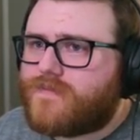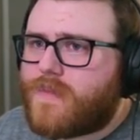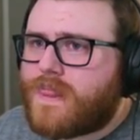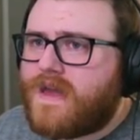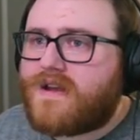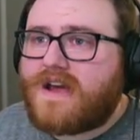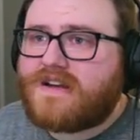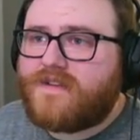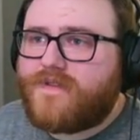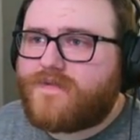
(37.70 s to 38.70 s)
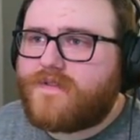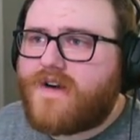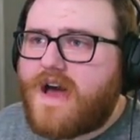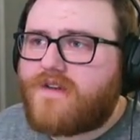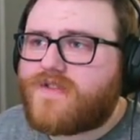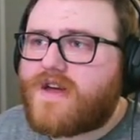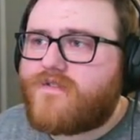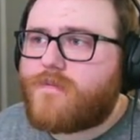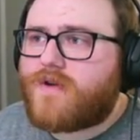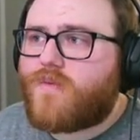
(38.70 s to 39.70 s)
In 1955, the
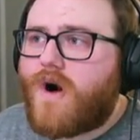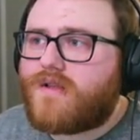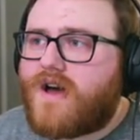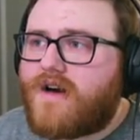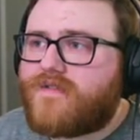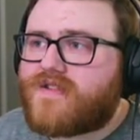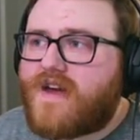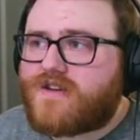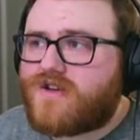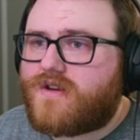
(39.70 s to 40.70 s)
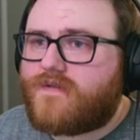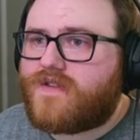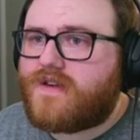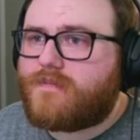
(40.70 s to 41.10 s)
government walled off a section of the